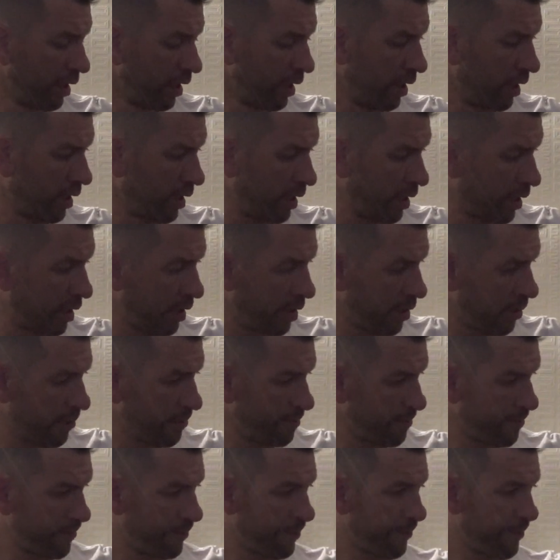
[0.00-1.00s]

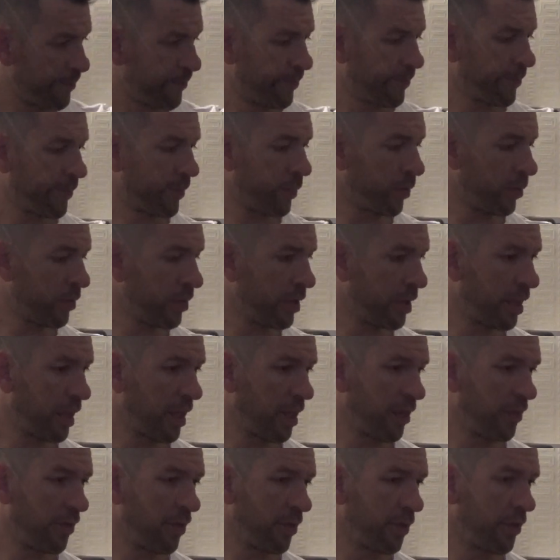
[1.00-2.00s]
What did I
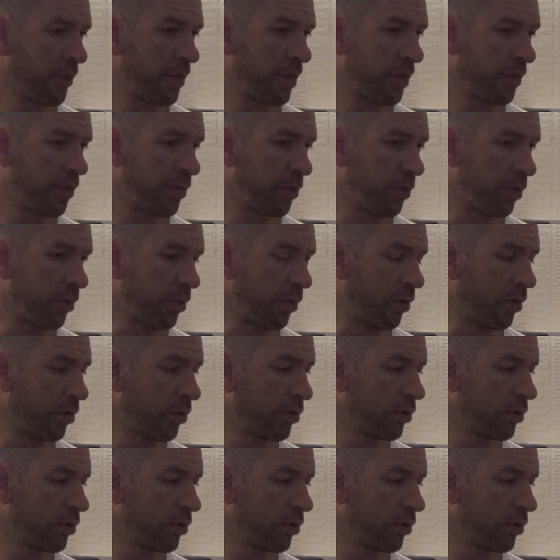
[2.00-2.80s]
have on this one?